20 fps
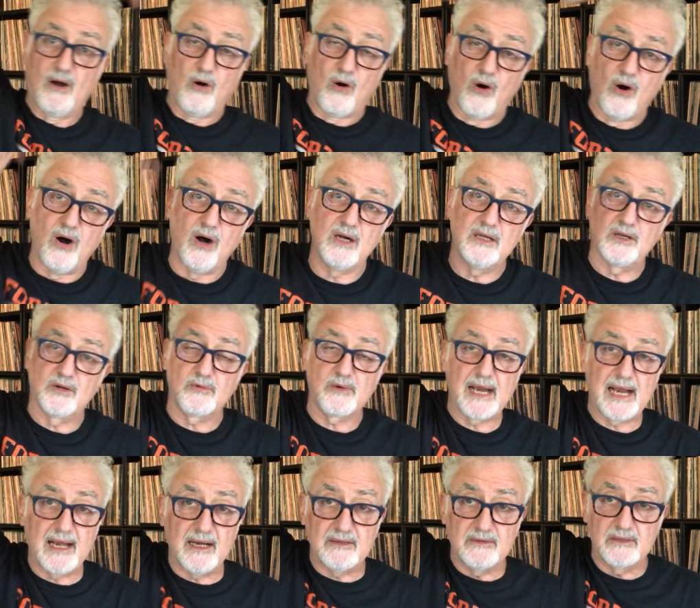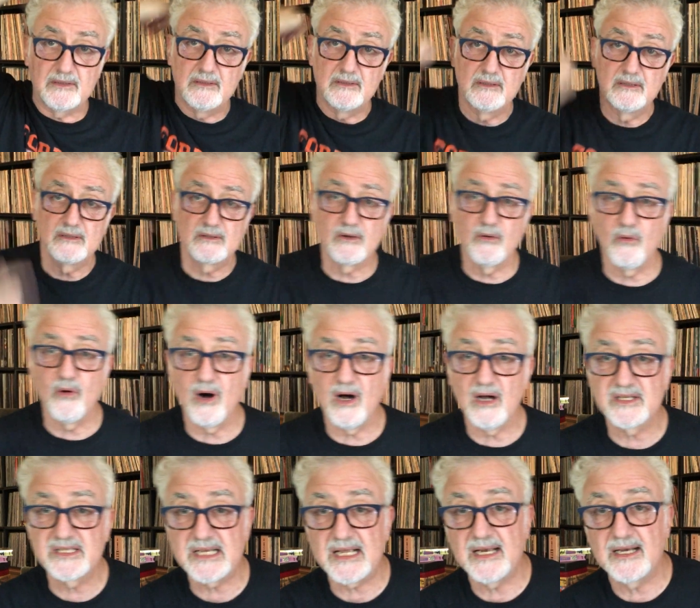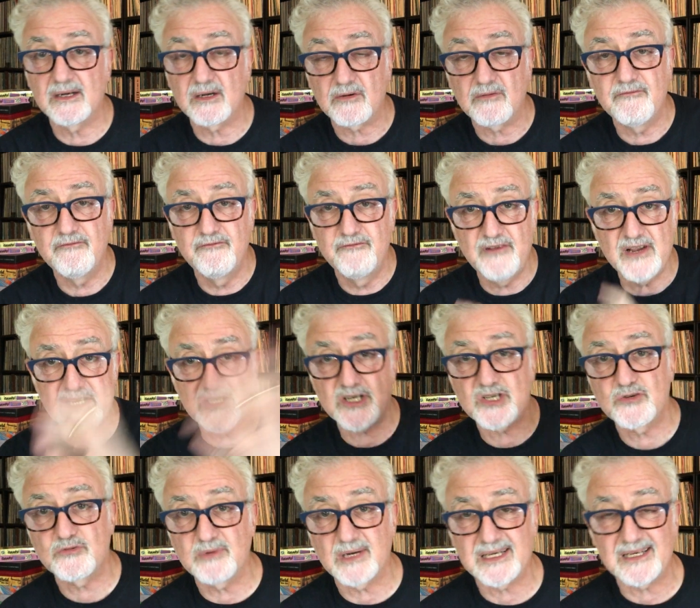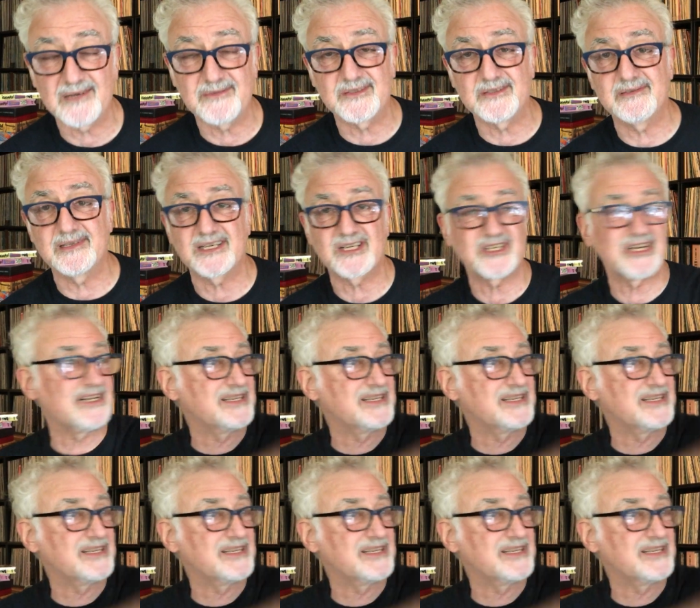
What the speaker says: all around the walls in a vicious ricochet,